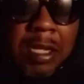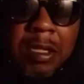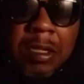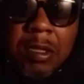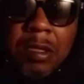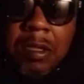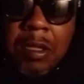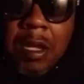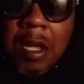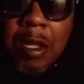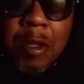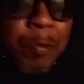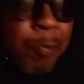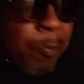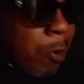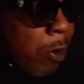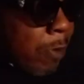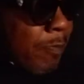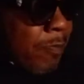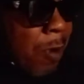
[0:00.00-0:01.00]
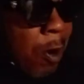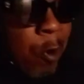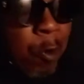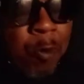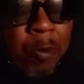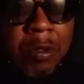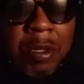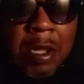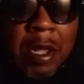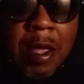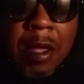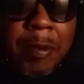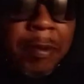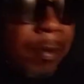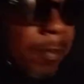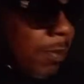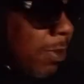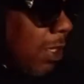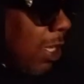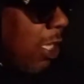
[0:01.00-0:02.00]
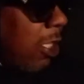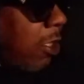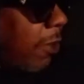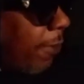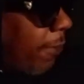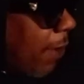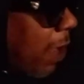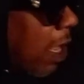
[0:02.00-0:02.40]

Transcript: nigga. Promote. Get your